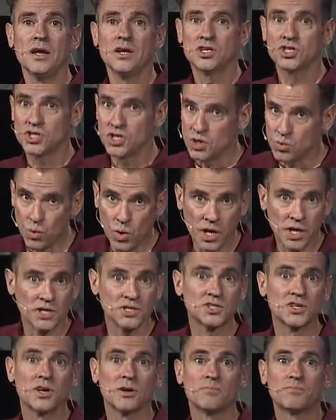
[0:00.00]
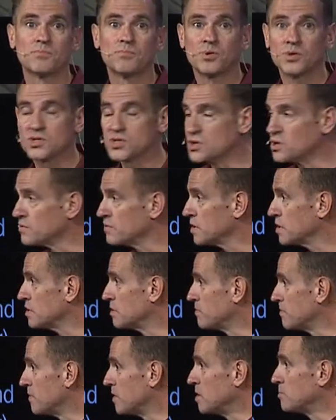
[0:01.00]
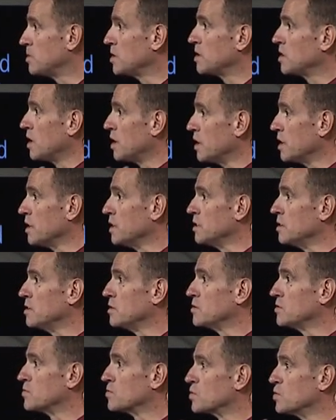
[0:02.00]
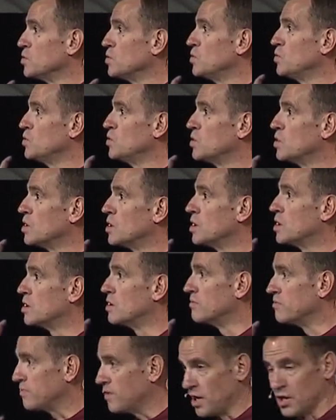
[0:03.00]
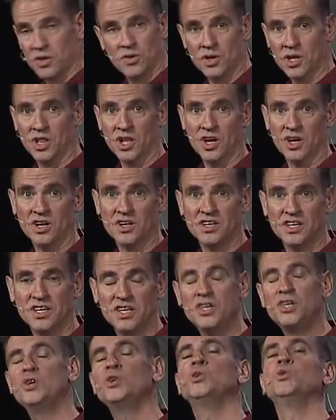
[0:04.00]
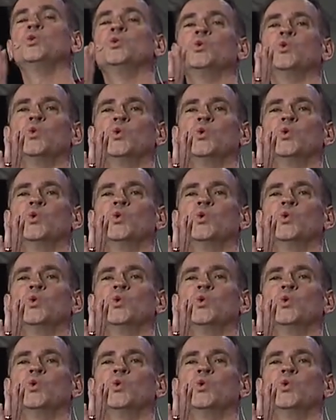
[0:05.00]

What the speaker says: she winds up preserving the family line through her father-in-law. Ew.